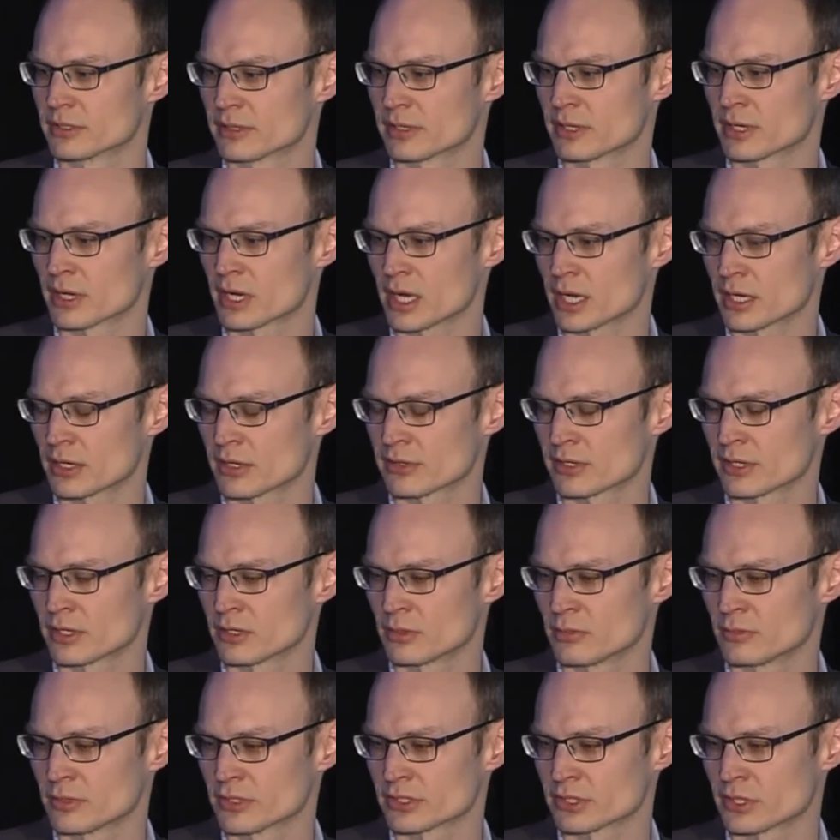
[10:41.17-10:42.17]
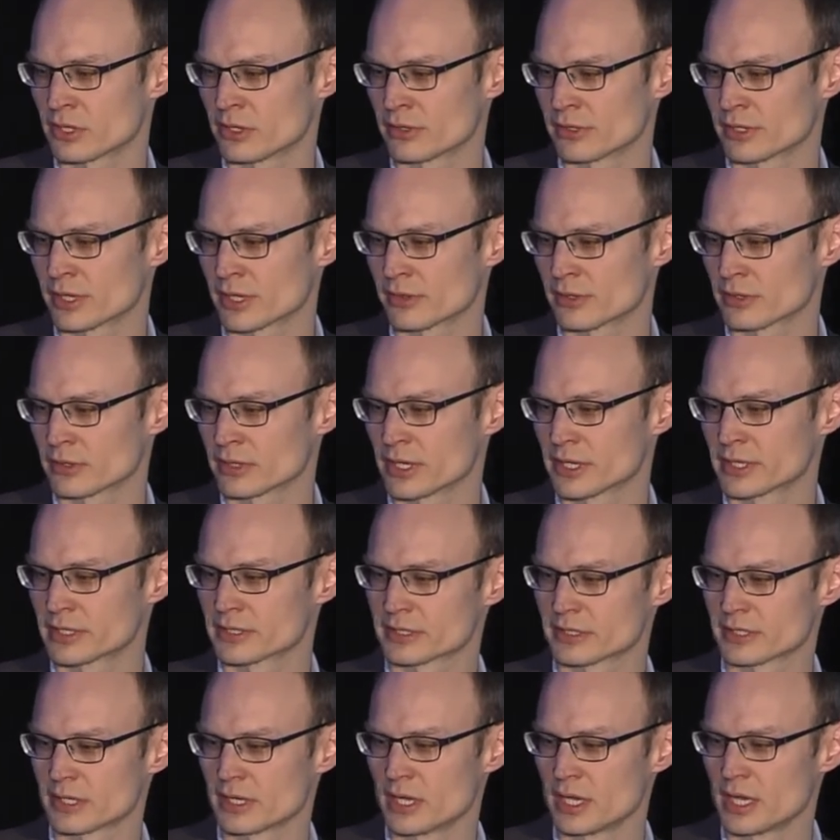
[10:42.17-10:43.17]
They're higher than almost all the other
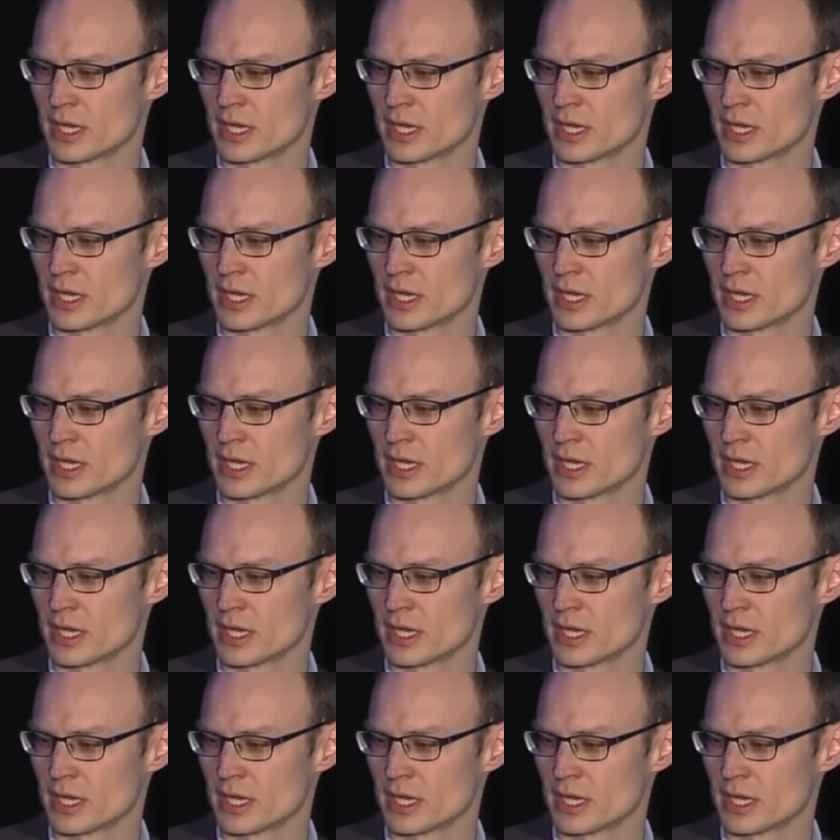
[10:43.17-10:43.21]
lakes.